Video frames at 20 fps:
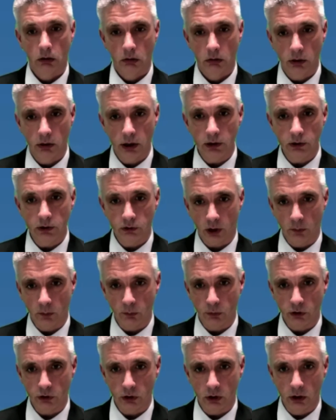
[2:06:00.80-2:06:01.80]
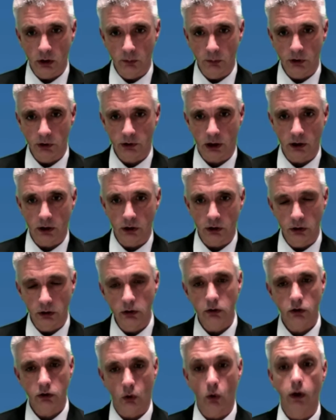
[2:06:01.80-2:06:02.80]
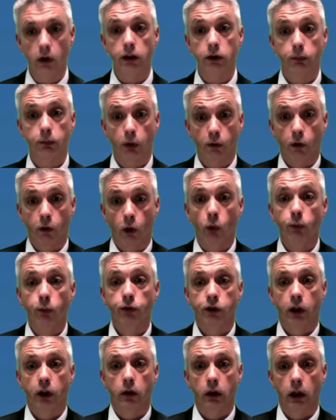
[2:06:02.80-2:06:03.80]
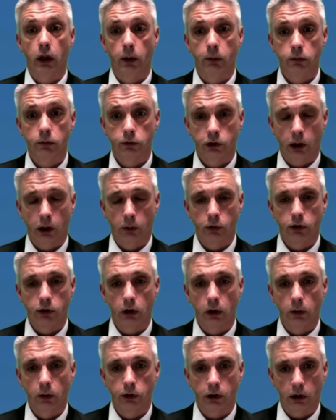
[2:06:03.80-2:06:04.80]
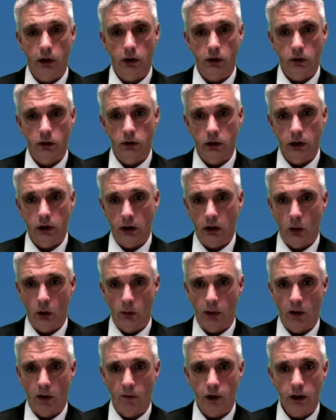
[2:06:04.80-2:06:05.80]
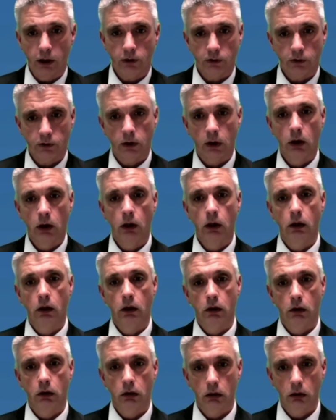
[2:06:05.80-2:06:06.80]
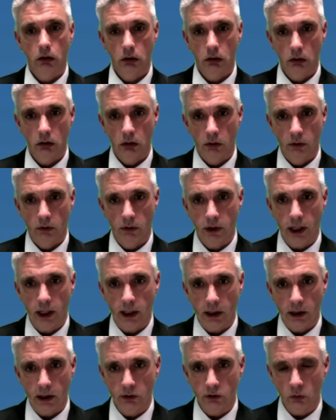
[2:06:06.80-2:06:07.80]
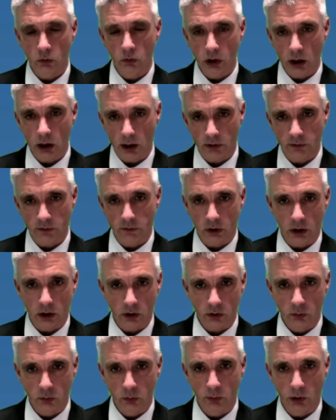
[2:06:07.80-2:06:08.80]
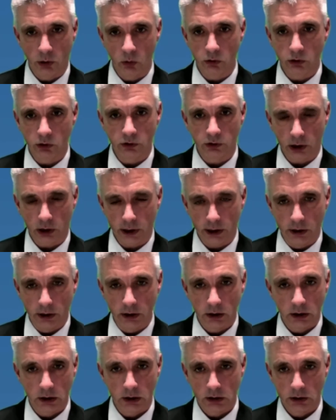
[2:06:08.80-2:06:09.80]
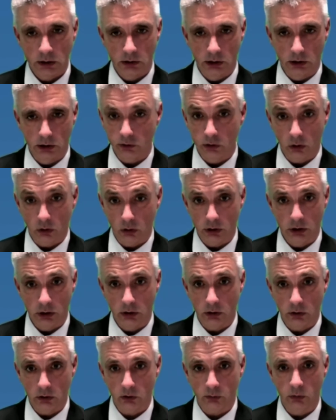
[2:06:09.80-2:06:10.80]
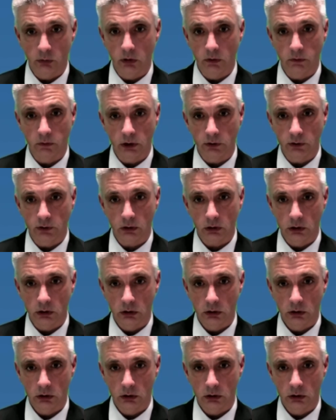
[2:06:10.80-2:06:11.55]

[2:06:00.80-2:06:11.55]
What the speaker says: these temperature limitations, or its performance, so the temperature limitations didn't go above this. That is all the classification report is saying. It's not an endorsement of design.